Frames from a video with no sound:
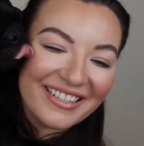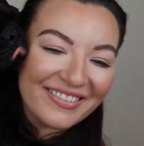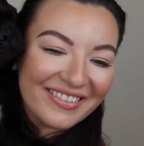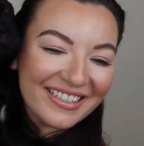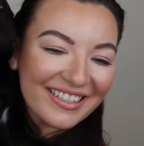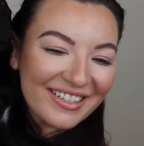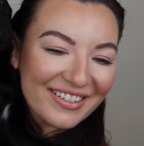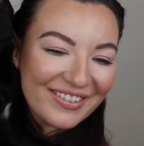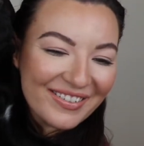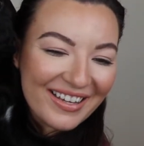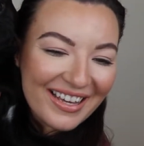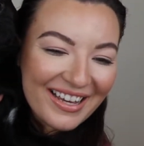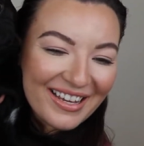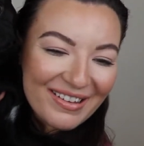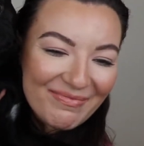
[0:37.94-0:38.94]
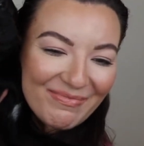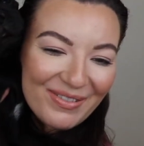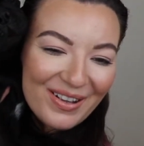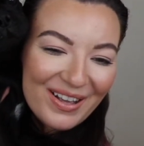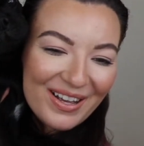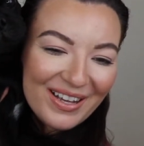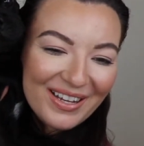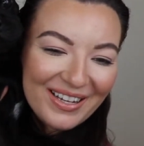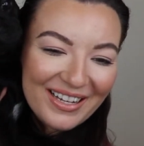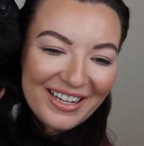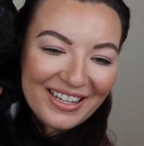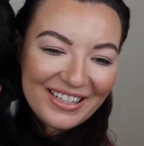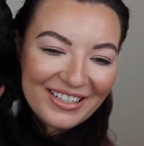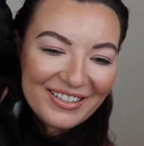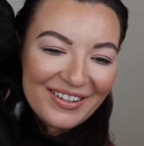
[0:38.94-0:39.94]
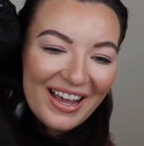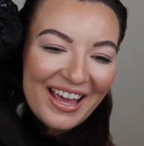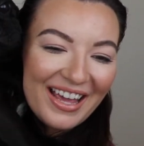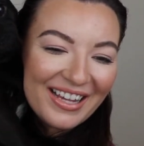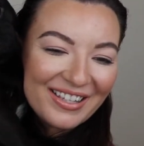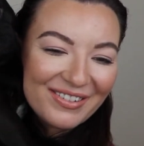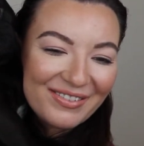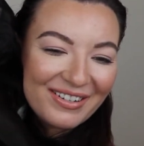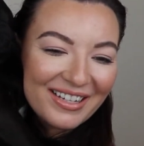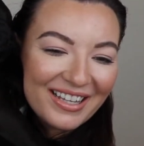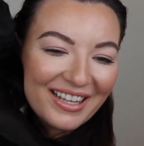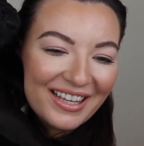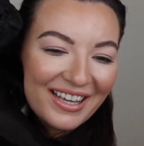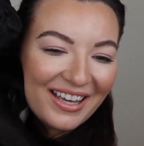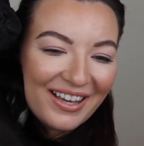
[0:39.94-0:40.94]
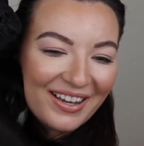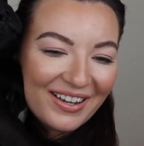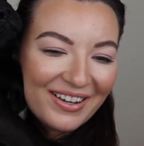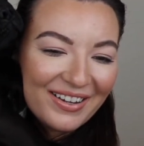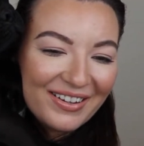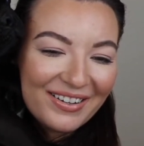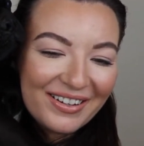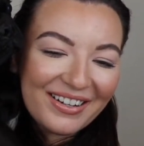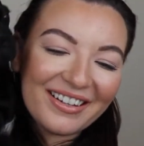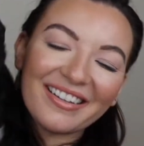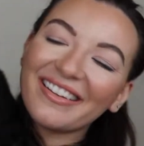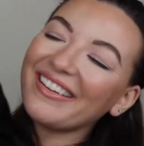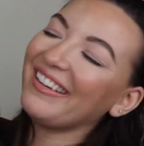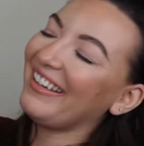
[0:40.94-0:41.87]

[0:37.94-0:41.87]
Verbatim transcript: You're in the new camera and you extra cute. Come